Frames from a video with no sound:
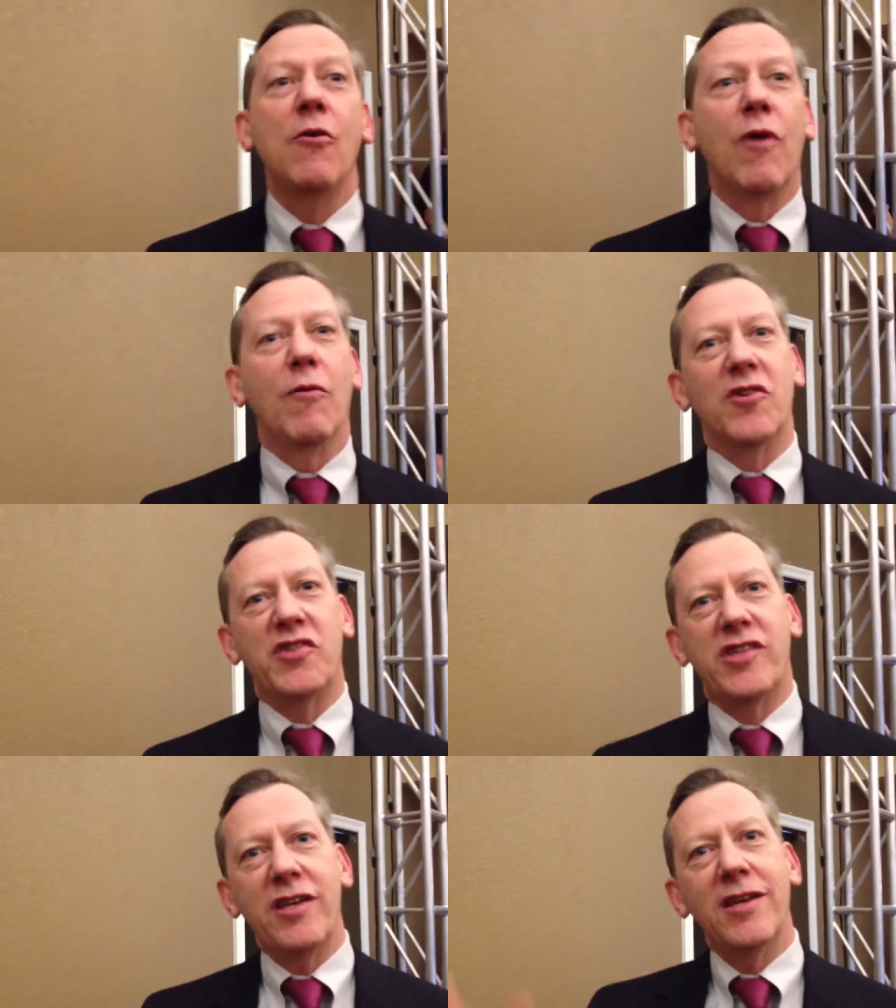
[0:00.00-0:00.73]
What we're
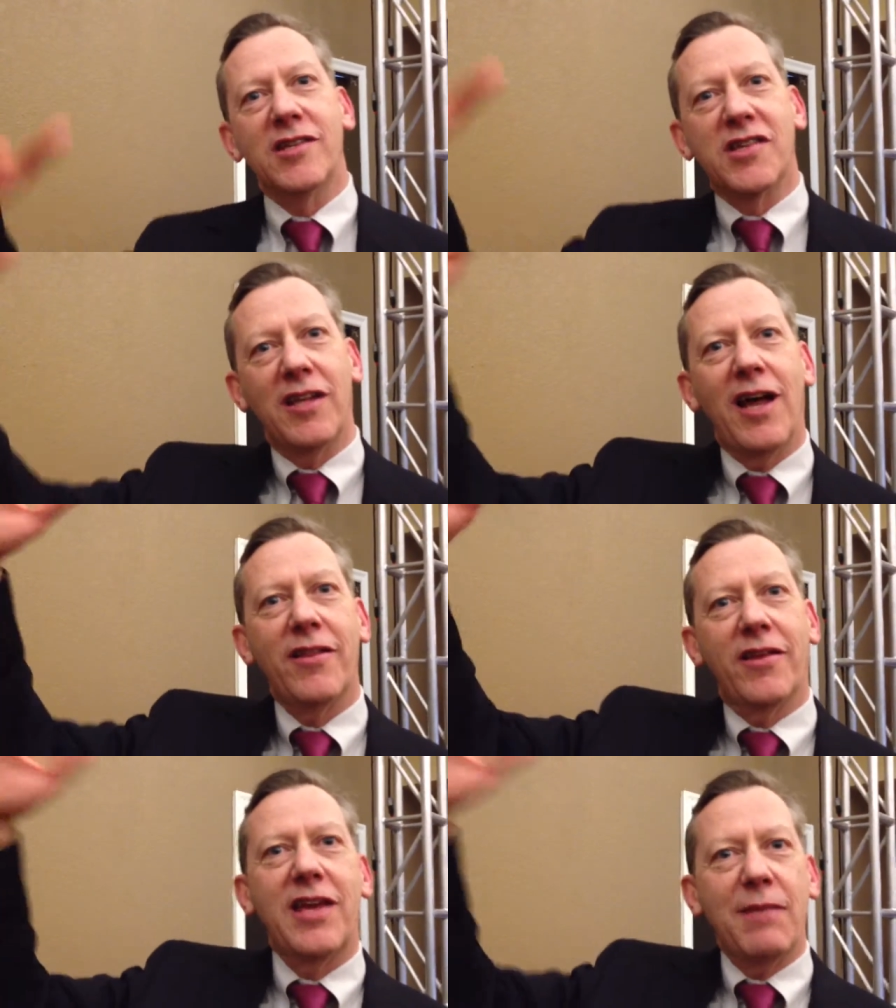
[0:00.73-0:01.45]
seeing is a
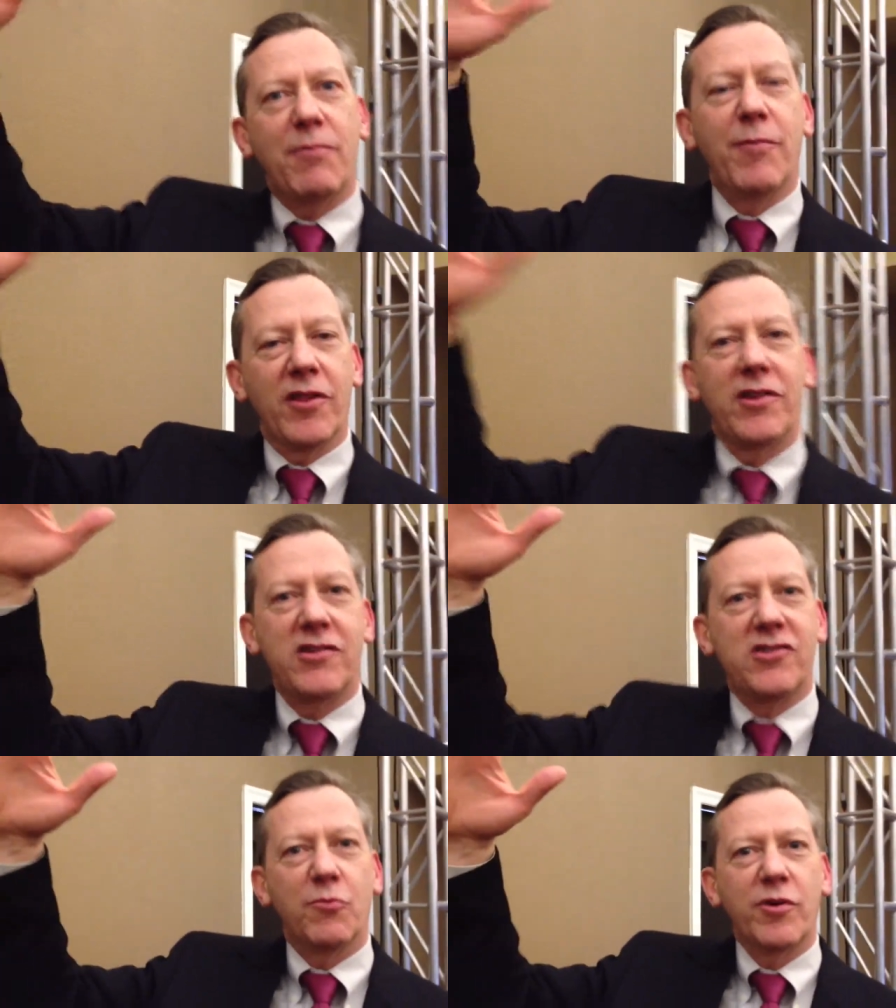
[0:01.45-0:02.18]
lot of the
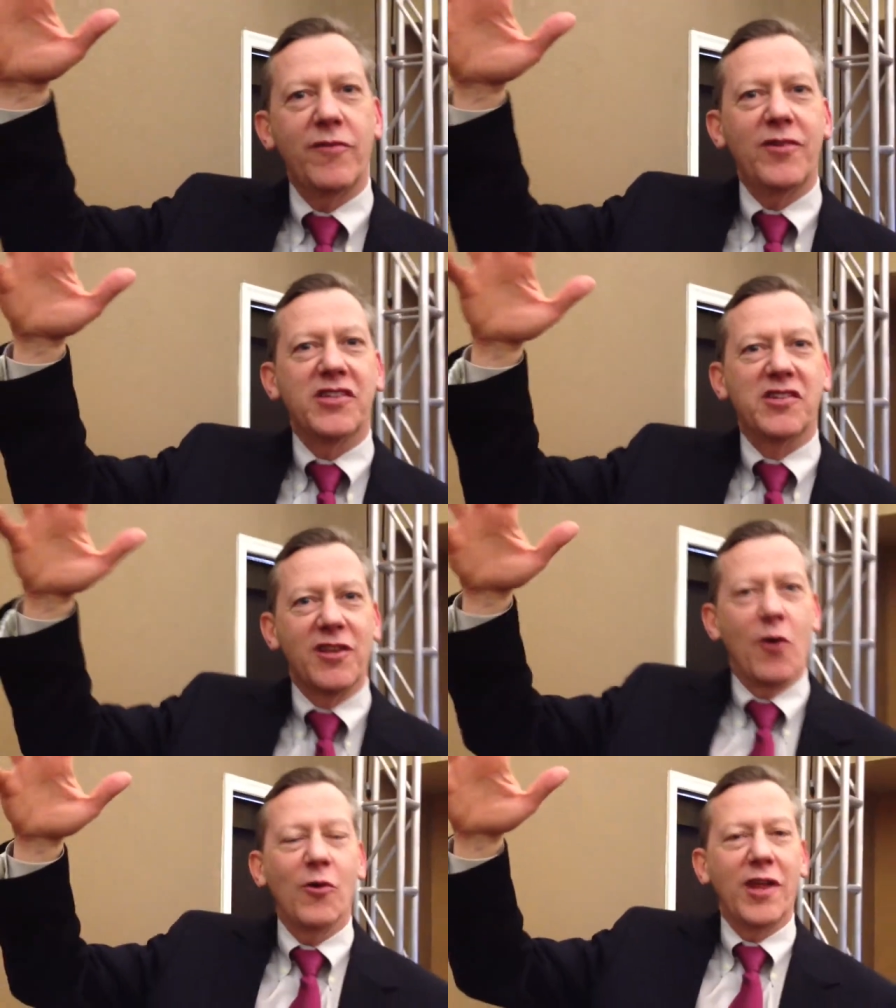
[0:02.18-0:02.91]
capabilities you
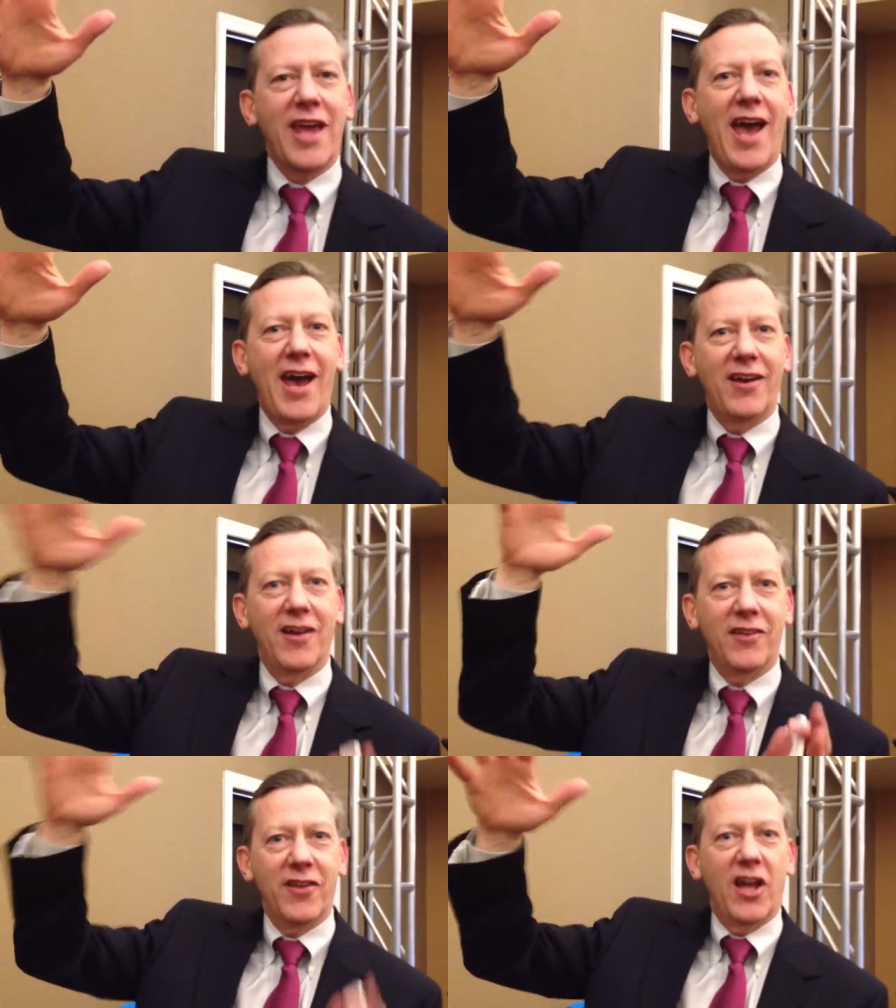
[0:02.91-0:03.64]
previously only had
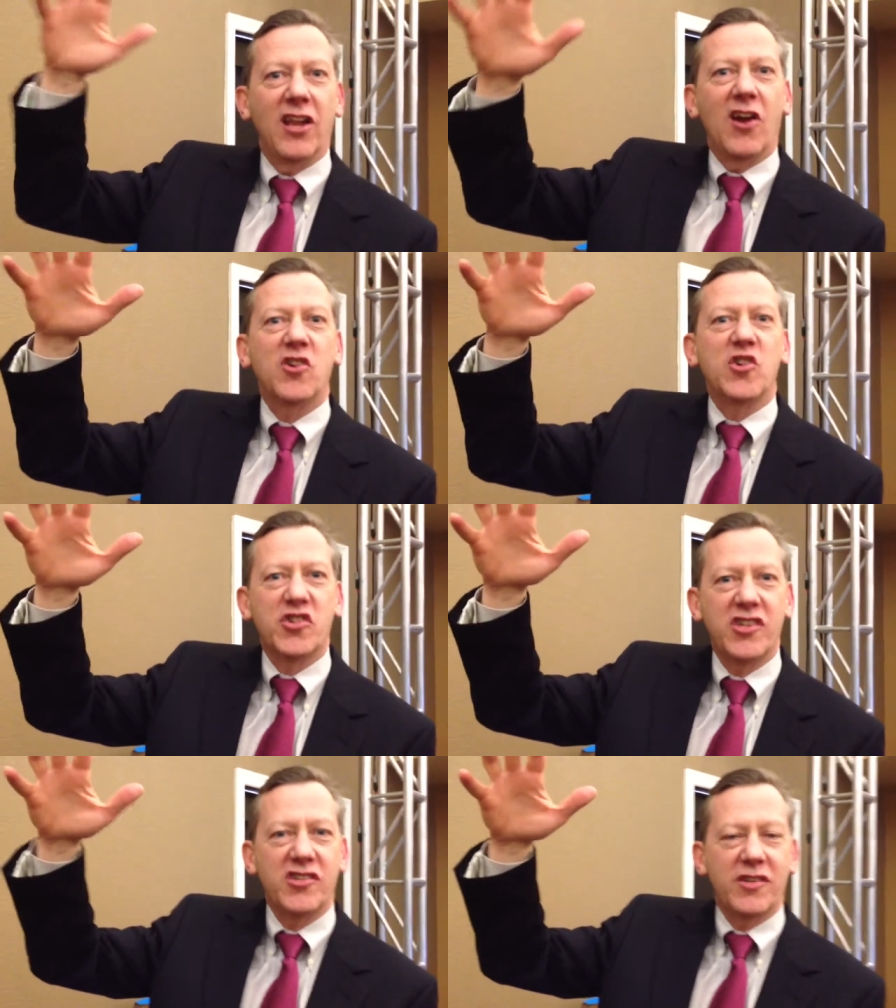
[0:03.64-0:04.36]
on, on
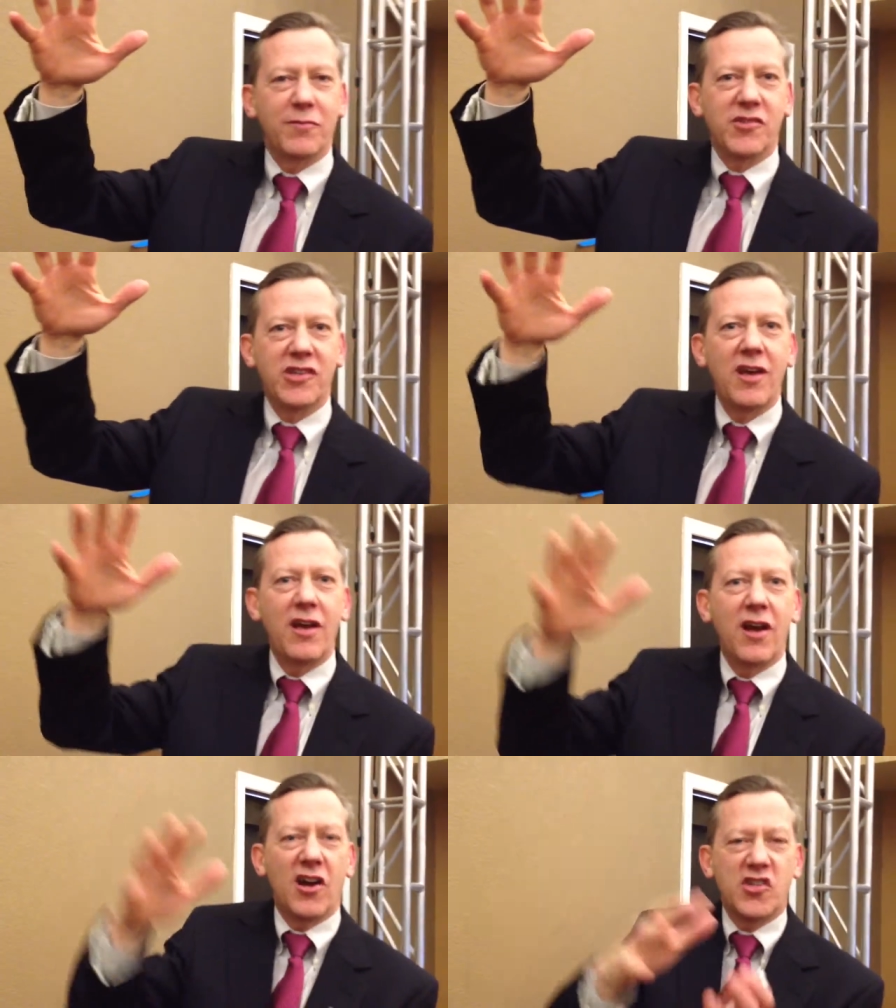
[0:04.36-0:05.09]
larger systems
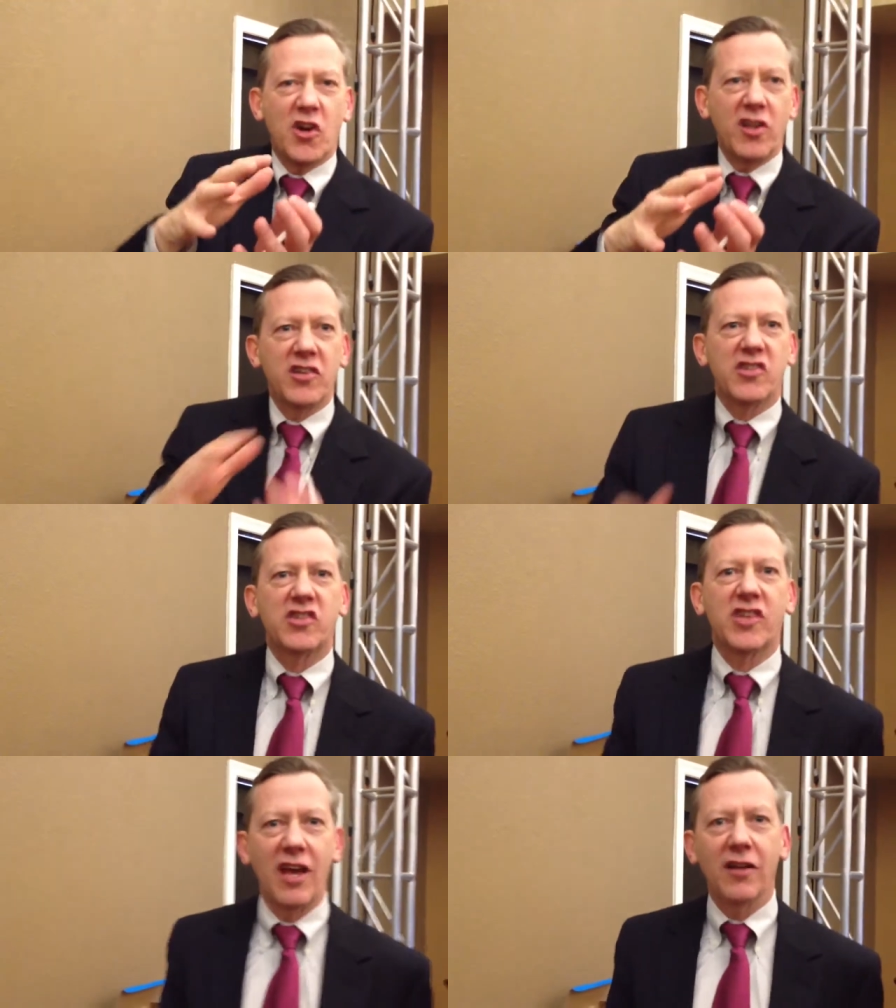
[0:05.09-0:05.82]
are starting to
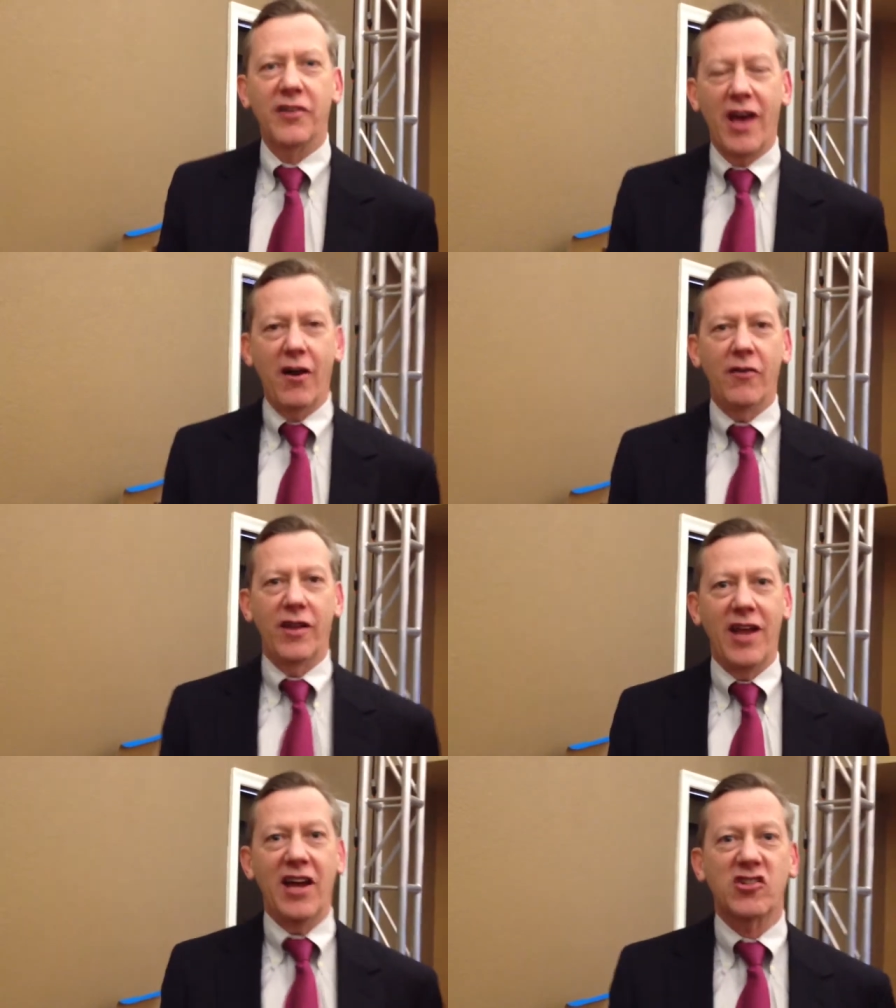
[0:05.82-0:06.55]
scale
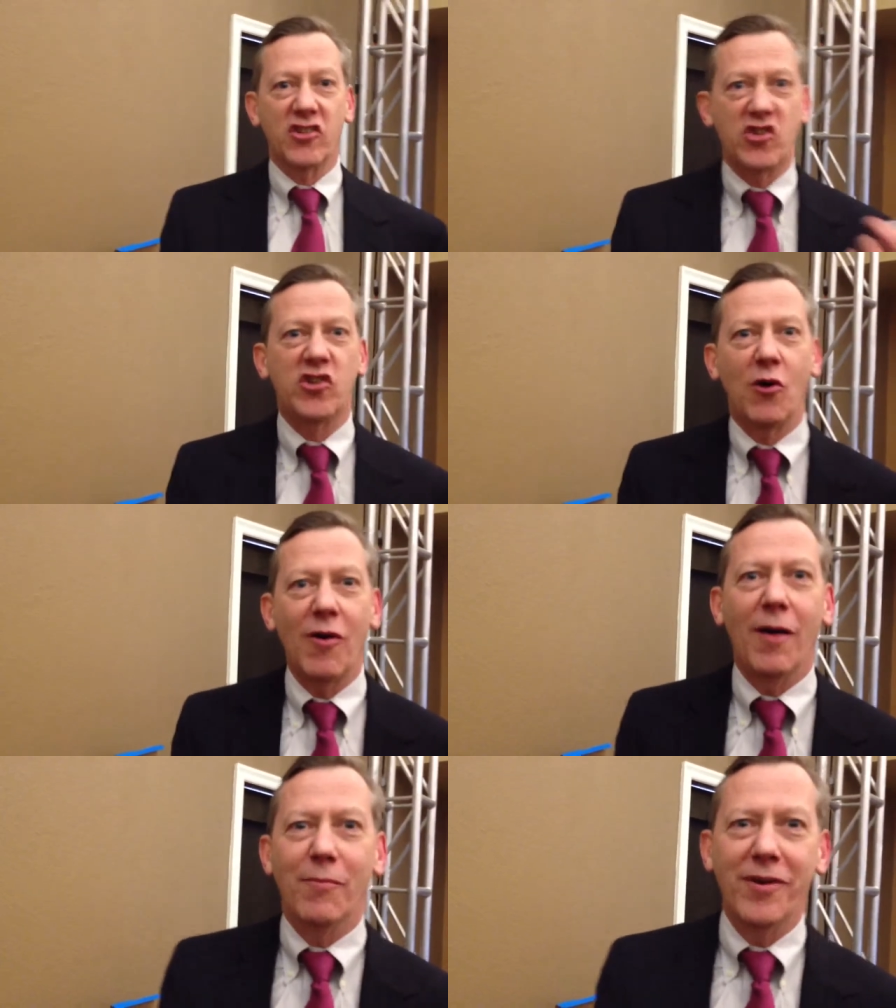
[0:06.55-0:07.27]
down and actually show
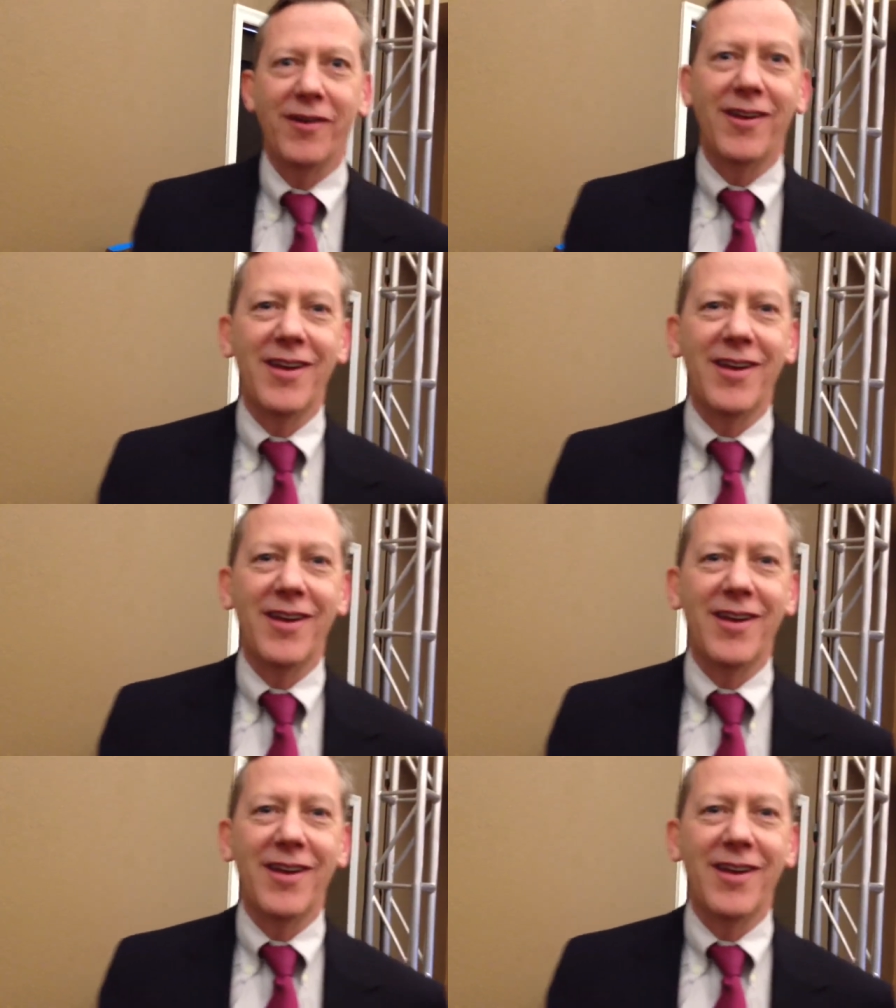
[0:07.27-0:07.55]
up